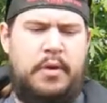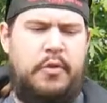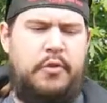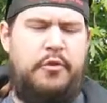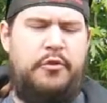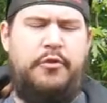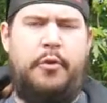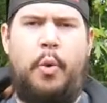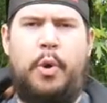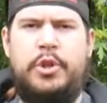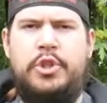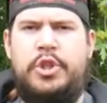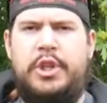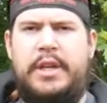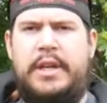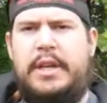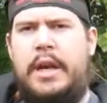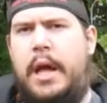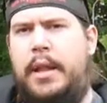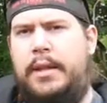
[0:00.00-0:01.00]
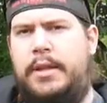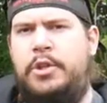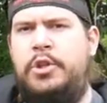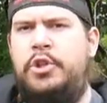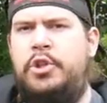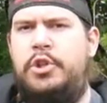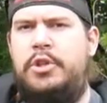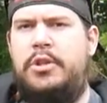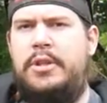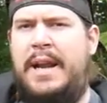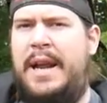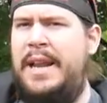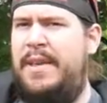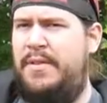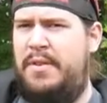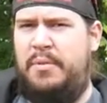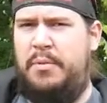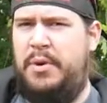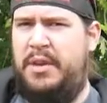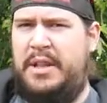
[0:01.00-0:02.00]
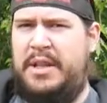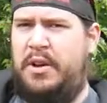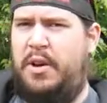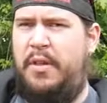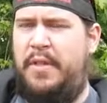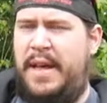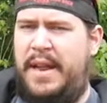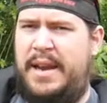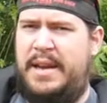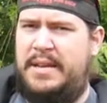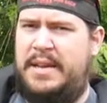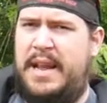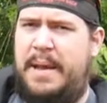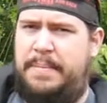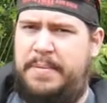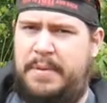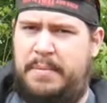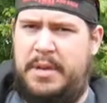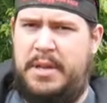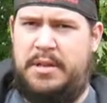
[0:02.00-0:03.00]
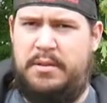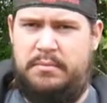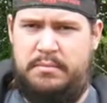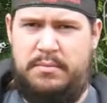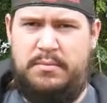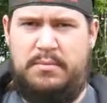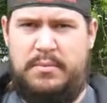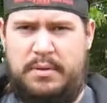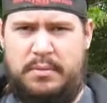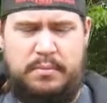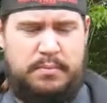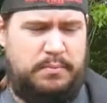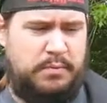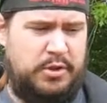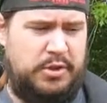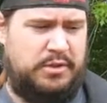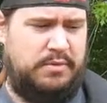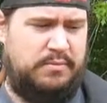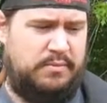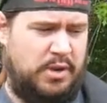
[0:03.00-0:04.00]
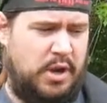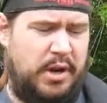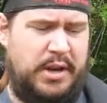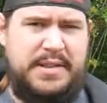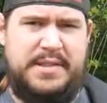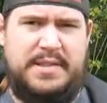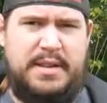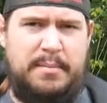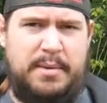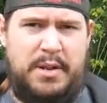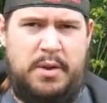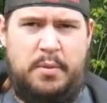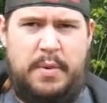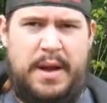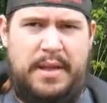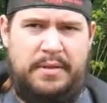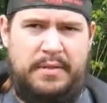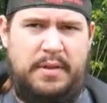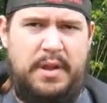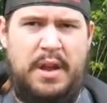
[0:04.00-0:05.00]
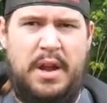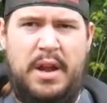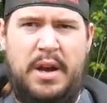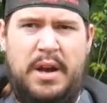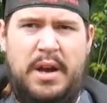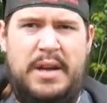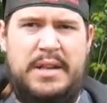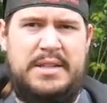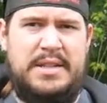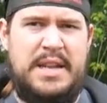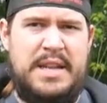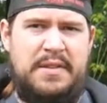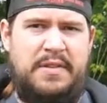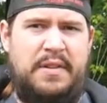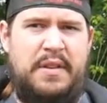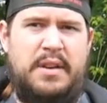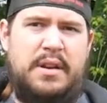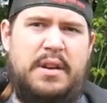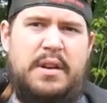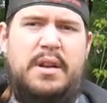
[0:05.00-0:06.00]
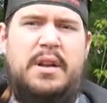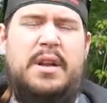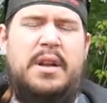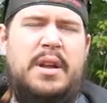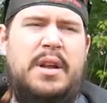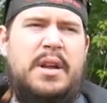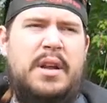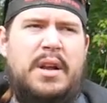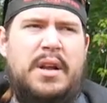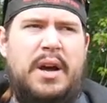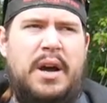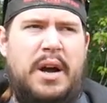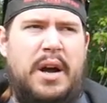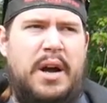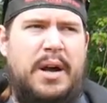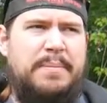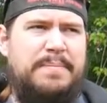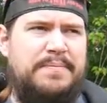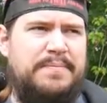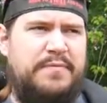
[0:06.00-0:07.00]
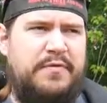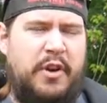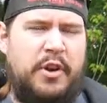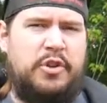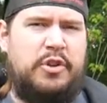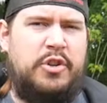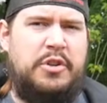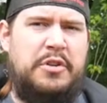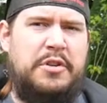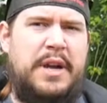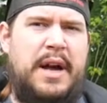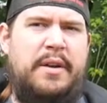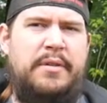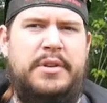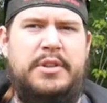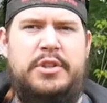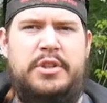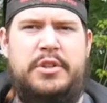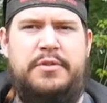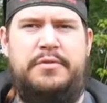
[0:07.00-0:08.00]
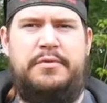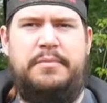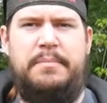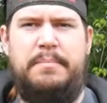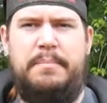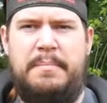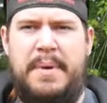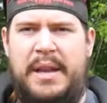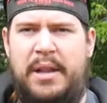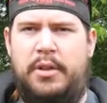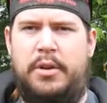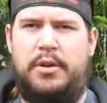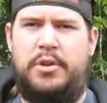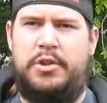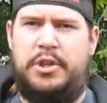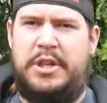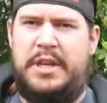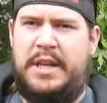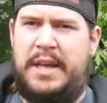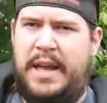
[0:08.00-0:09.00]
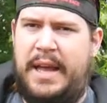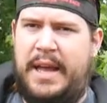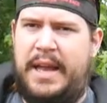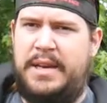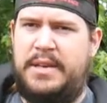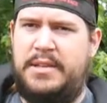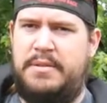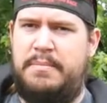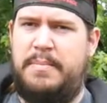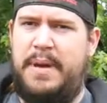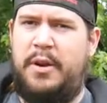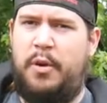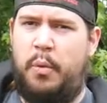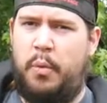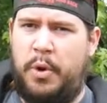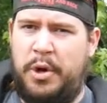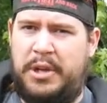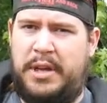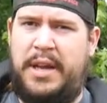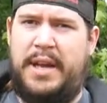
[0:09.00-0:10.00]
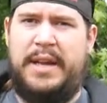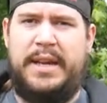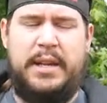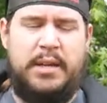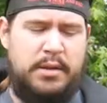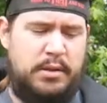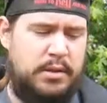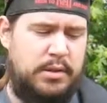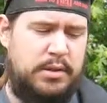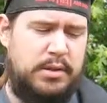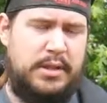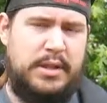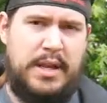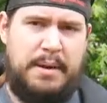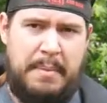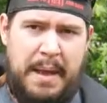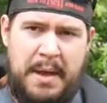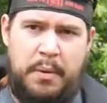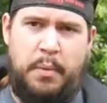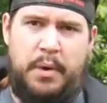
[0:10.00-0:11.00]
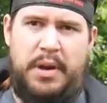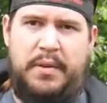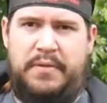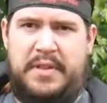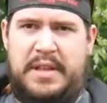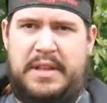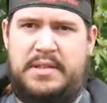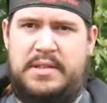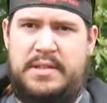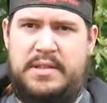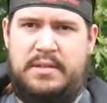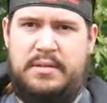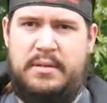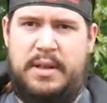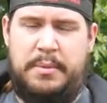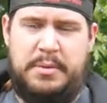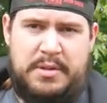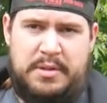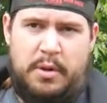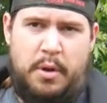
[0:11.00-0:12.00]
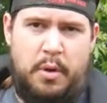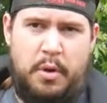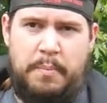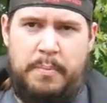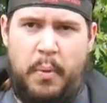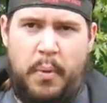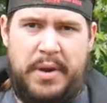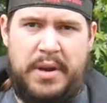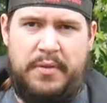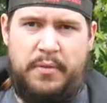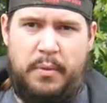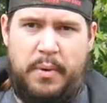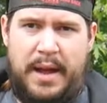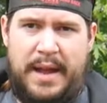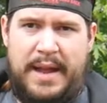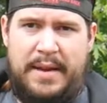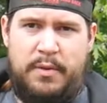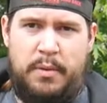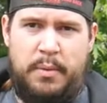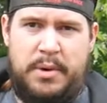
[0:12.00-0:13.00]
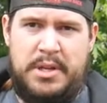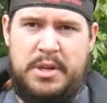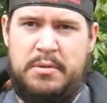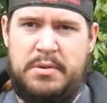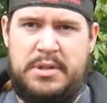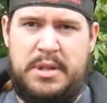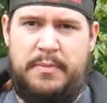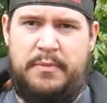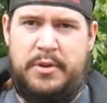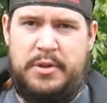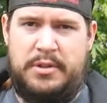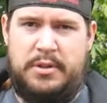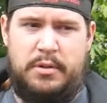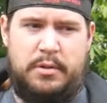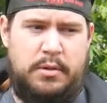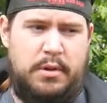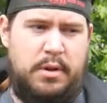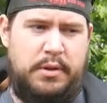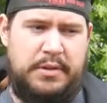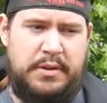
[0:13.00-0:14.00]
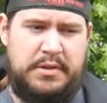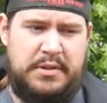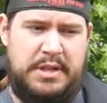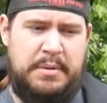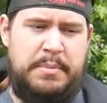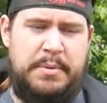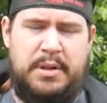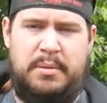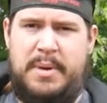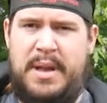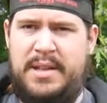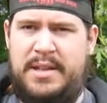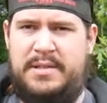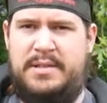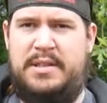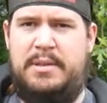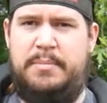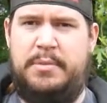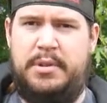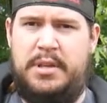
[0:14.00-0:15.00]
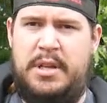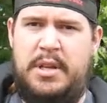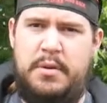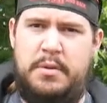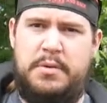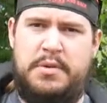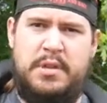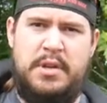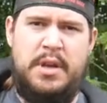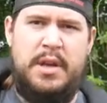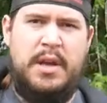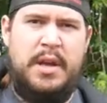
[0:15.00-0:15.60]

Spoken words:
forging knowledge, not even really all that in depth. I mean, we're talking somebody who has a decent functional knowledge of metallurgy and metalworking can make one of these. That was the whole point of why everyone used them for so long. They're simple to make and simple to use.